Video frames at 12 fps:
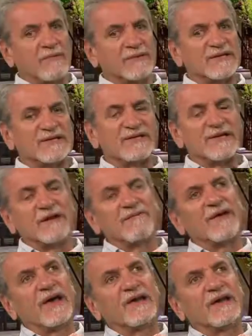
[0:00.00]
we just did an
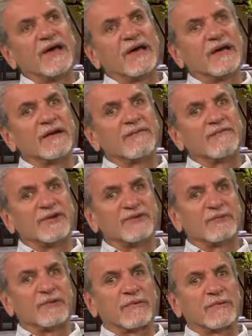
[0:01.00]
event in
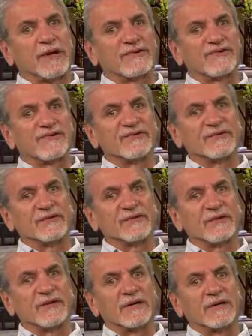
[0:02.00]
Fitchburg, Massachusetts
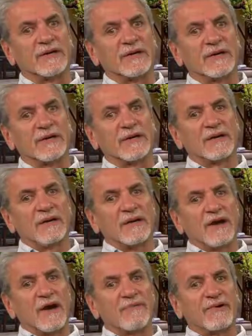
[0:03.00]
called
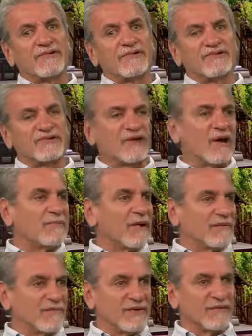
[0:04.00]
Operation Stomp
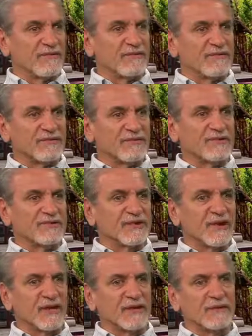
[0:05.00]
Out Veteran
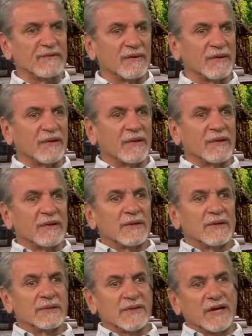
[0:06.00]
Suicide. And
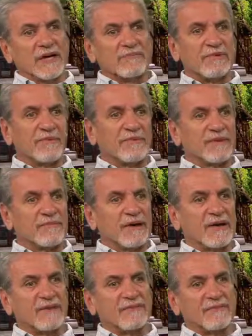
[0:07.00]
this guy, Bill
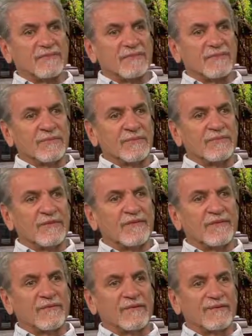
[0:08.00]
McMahon, drove
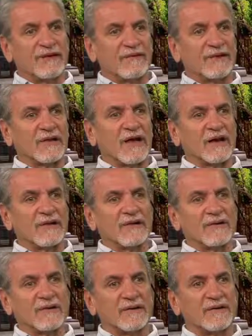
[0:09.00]
it with Terry
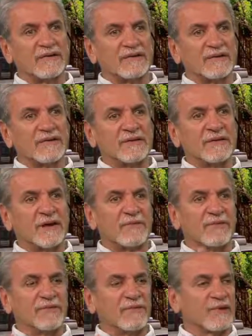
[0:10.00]
Locker, and they
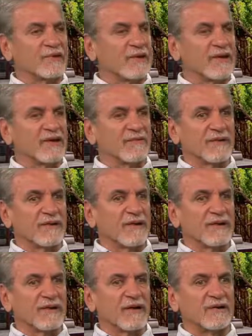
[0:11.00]
both worked together
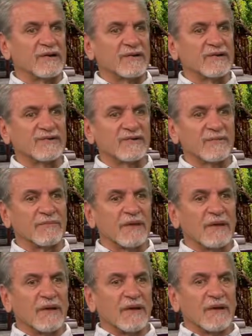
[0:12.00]
at a car dealership.
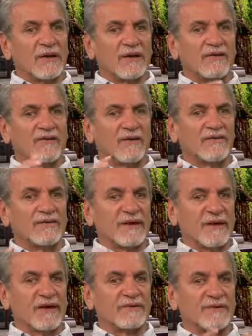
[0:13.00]
And they drove it,
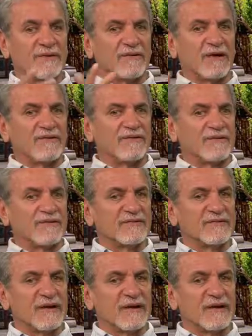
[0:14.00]
they got
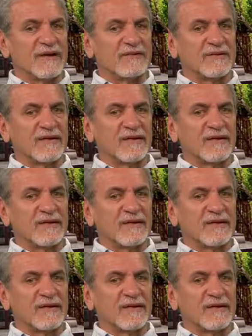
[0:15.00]
donations, they got,